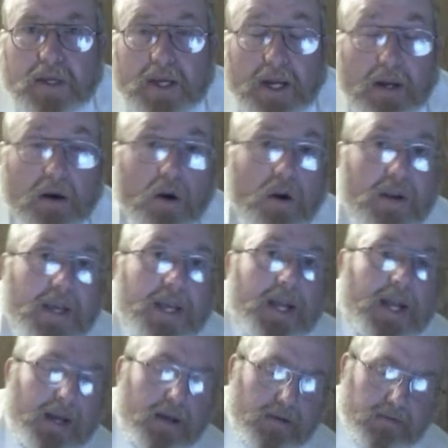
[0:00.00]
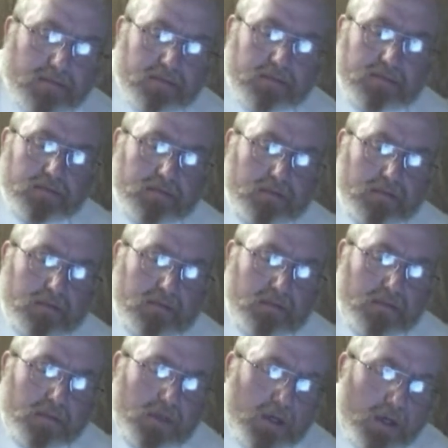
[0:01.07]
It's kind of hard to get out.
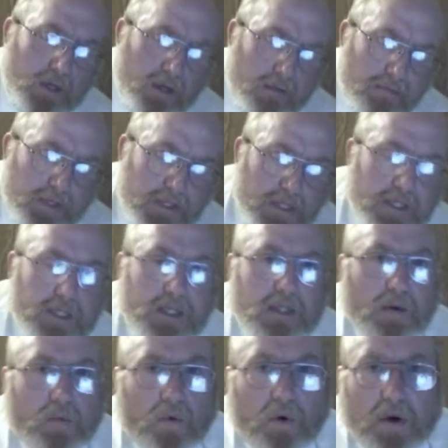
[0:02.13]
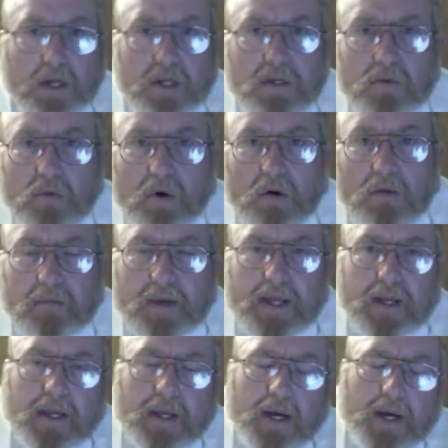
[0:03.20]
But this is a warning to all
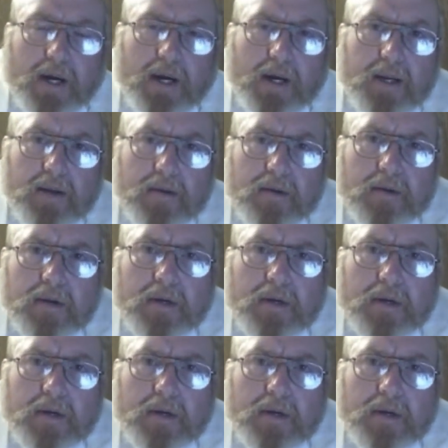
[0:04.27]
mankind.